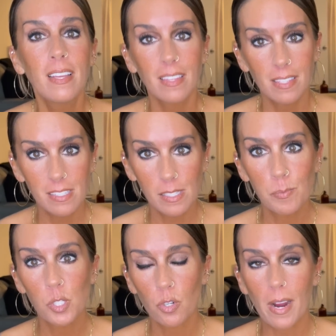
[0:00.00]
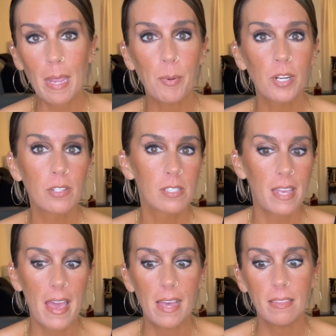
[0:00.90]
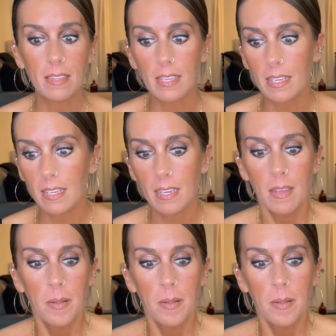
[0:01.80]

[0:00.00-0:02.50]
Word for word: the subscribers, and the